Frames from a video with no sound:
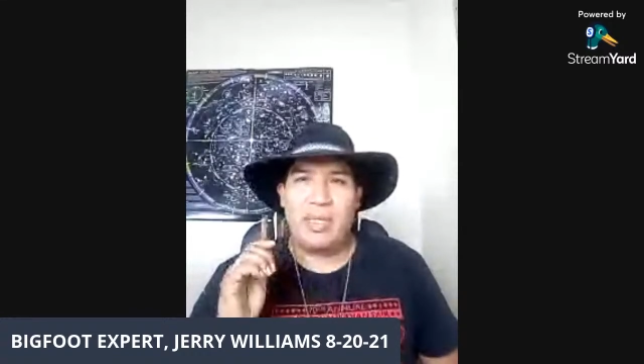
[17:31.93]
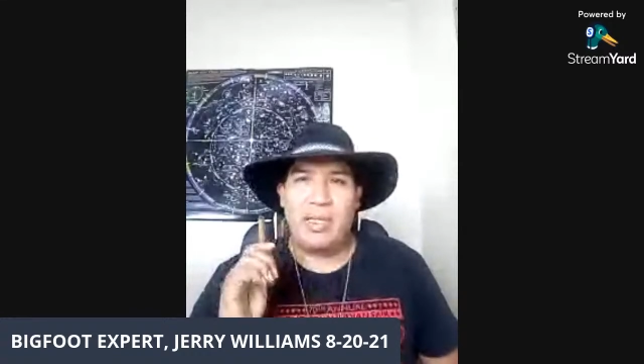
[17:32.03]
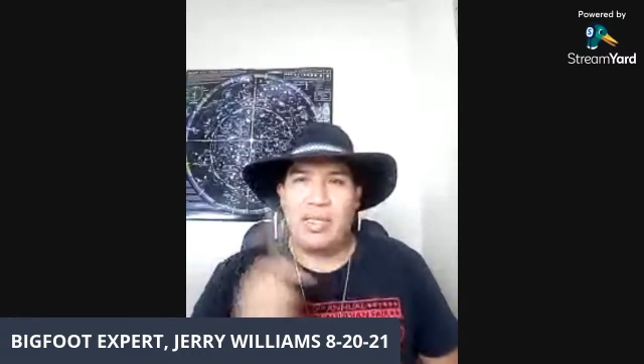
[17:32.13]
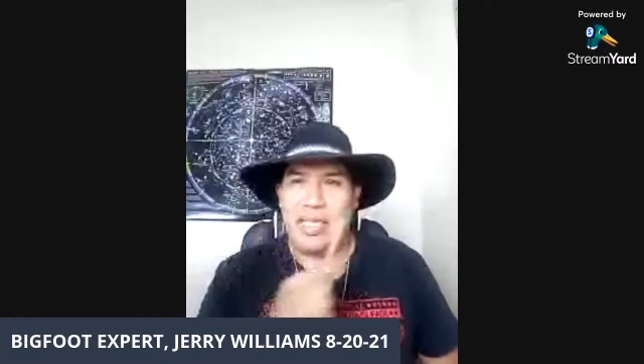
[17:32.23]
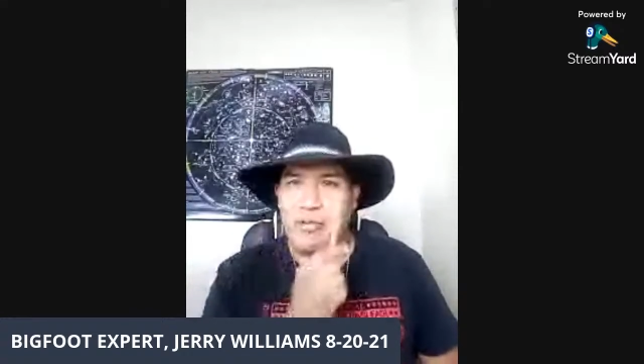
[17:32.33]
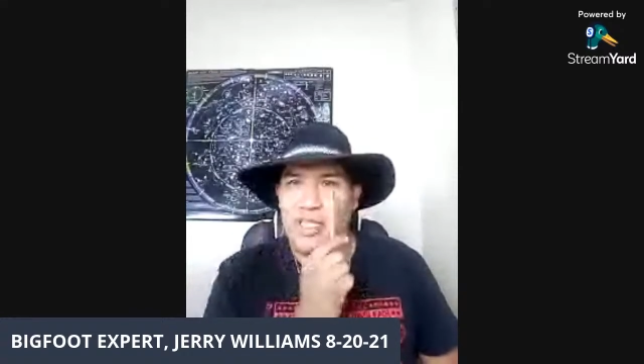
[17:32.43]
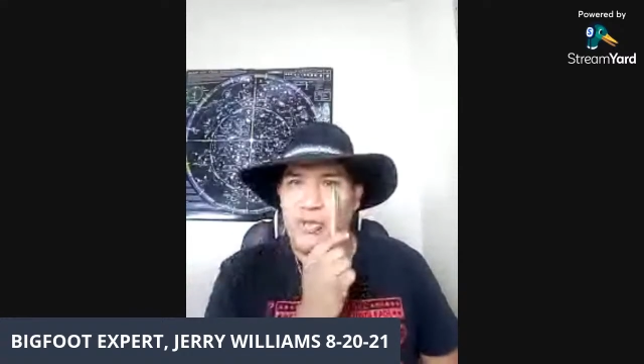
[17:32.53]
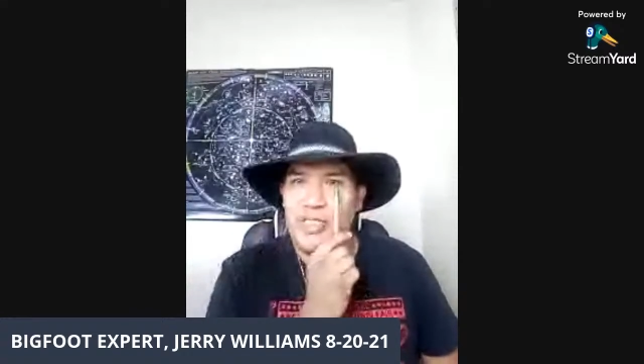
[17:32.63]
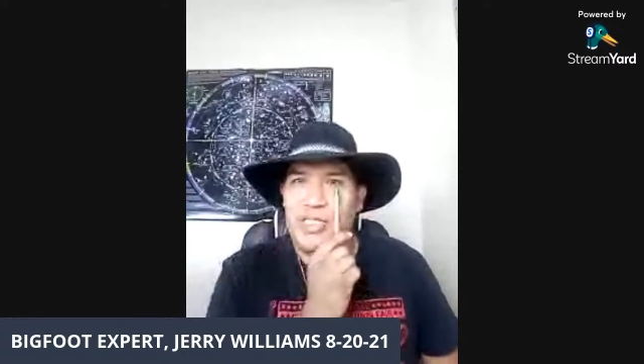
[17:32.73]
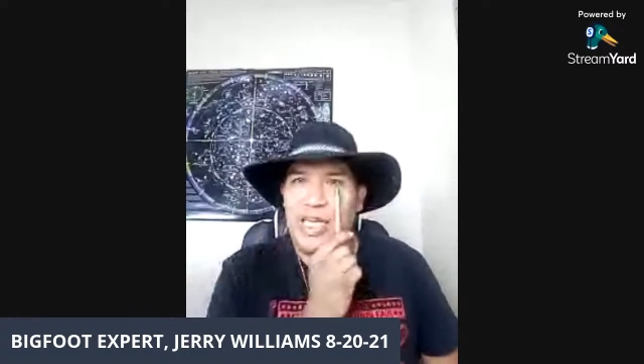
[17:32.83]
Now, we know
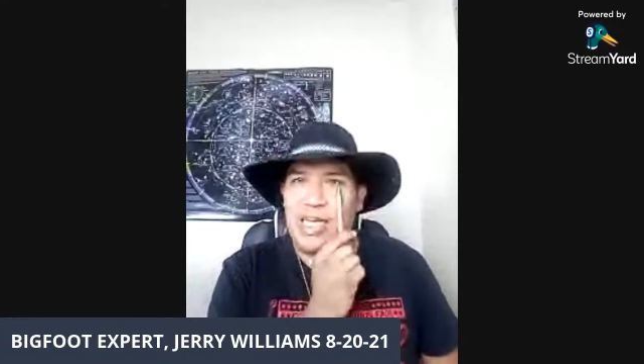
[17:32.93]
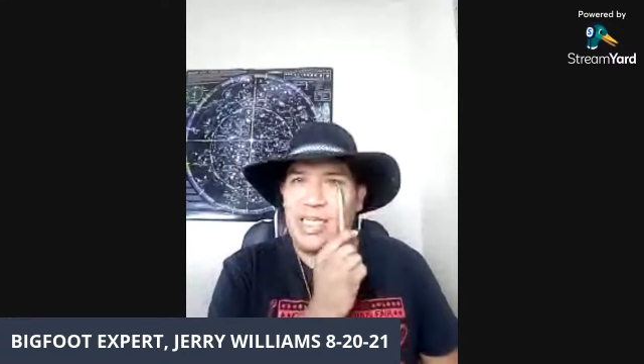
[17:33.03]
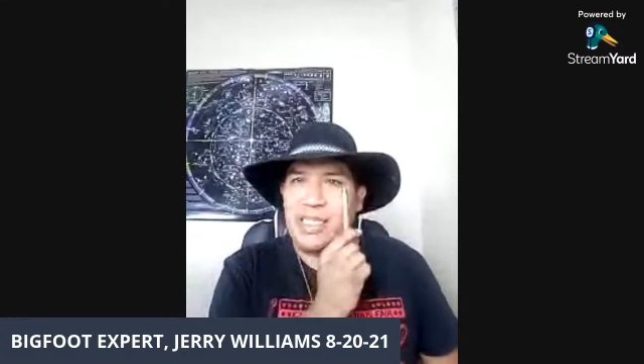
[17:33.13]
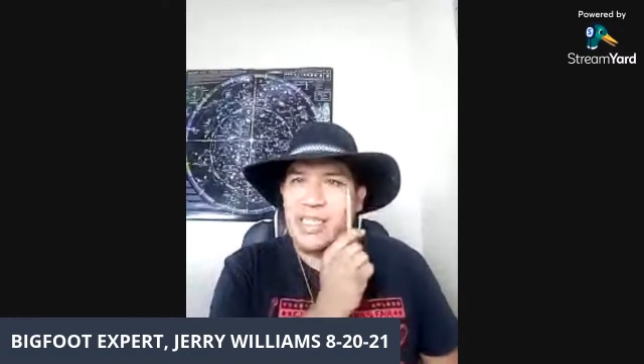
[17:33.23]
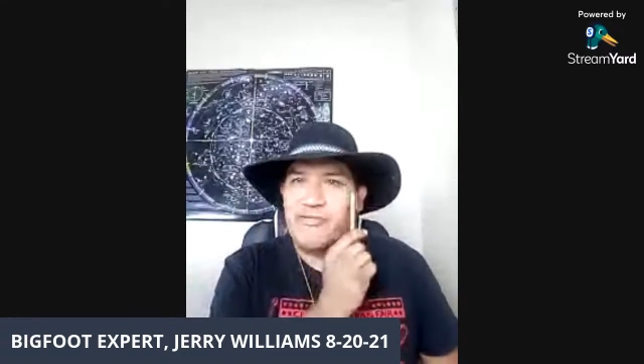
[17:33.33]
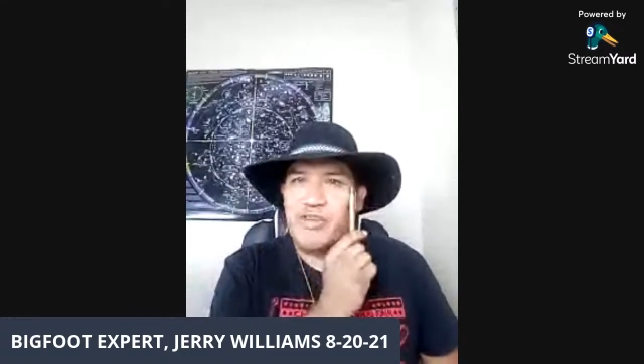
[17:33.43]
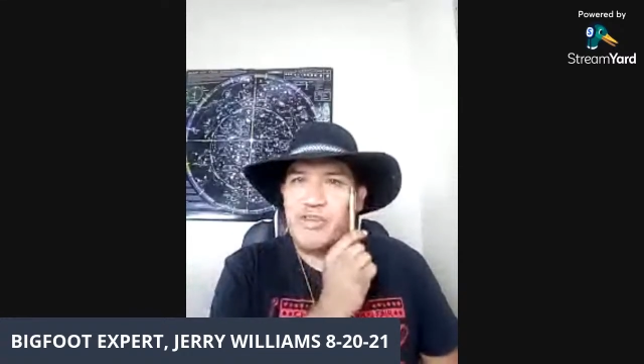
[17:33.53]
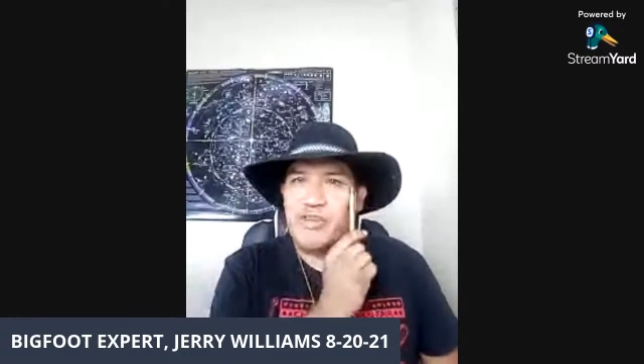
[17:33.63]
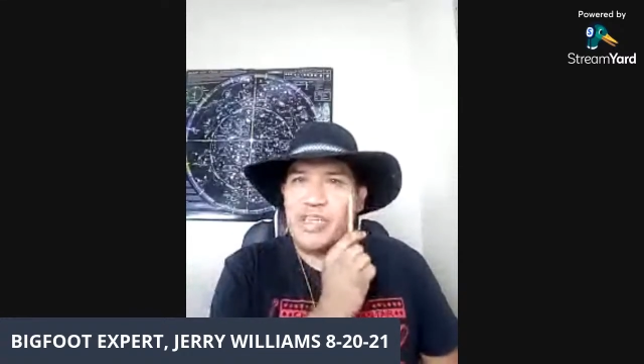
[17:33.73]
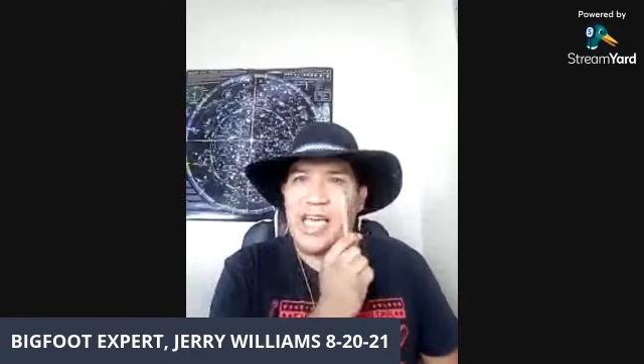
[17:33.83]
this side is for
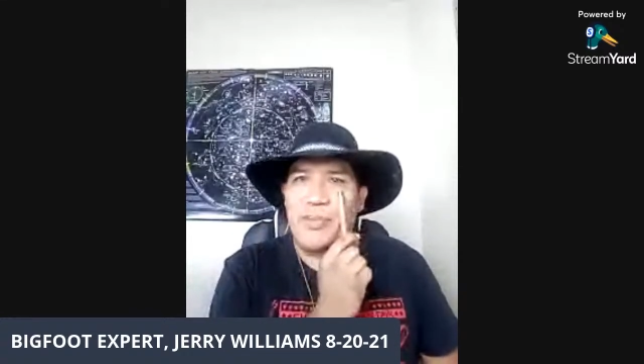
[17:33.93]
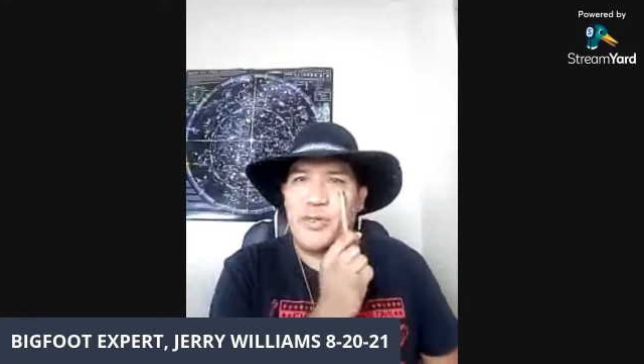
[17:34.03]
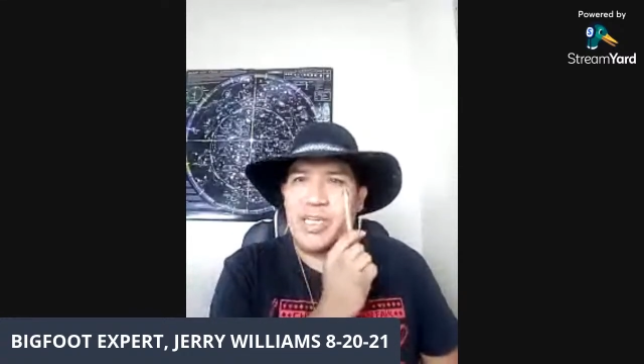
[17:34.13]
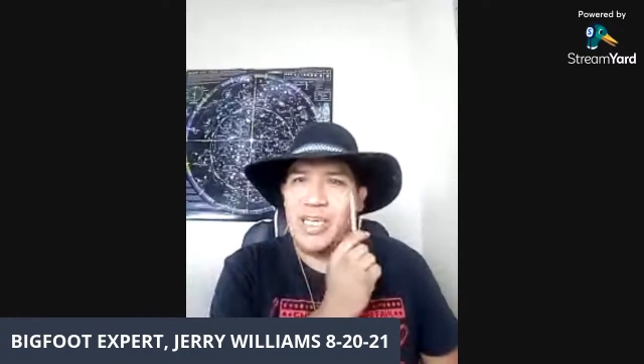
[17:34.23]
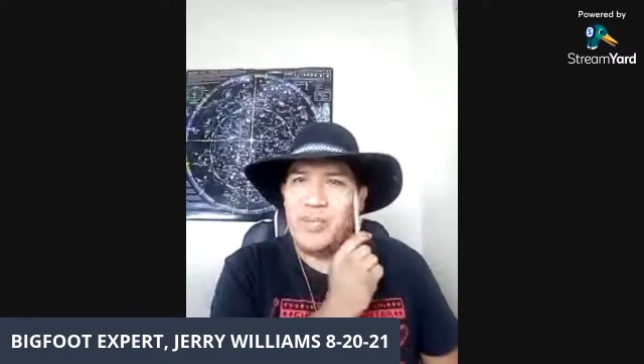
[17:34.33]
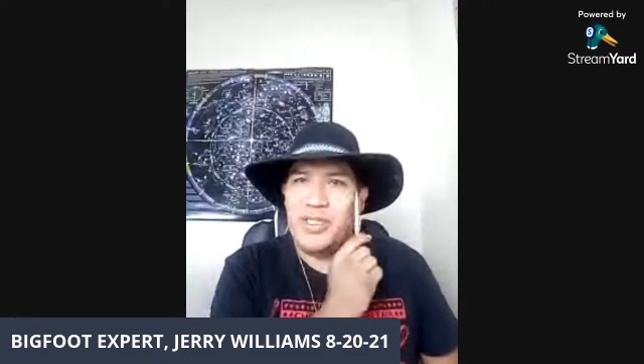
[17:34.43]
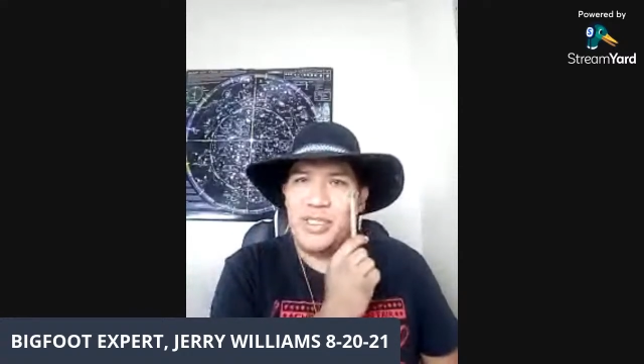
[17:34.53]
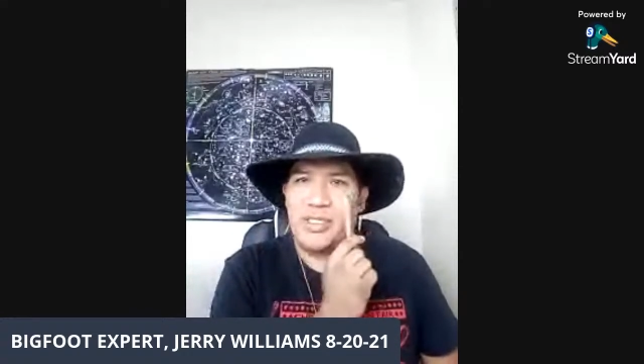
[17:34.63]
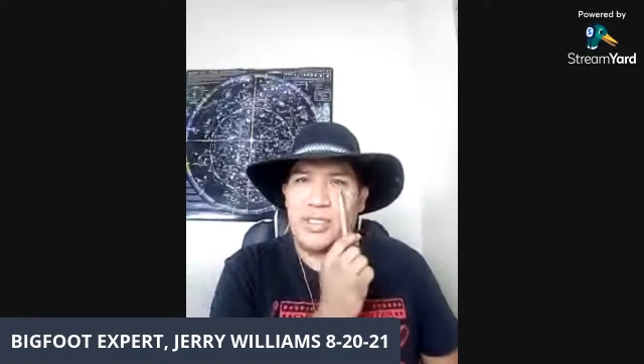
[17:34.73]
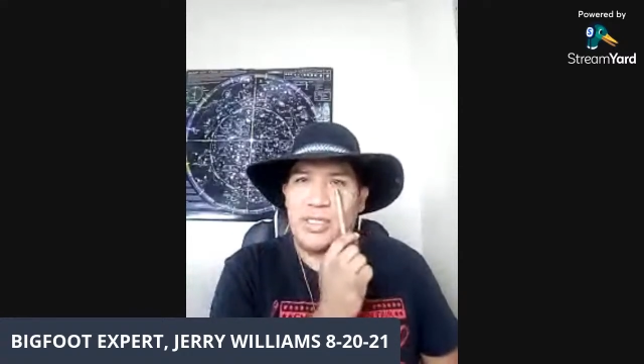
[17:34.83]
capturing
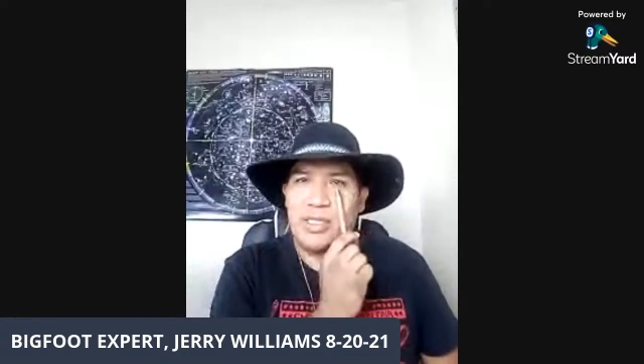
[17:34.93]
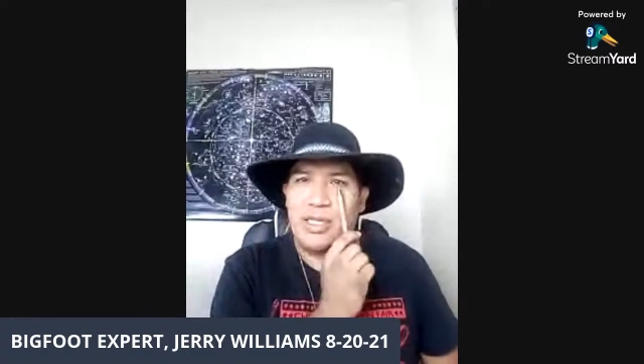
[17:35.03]
images.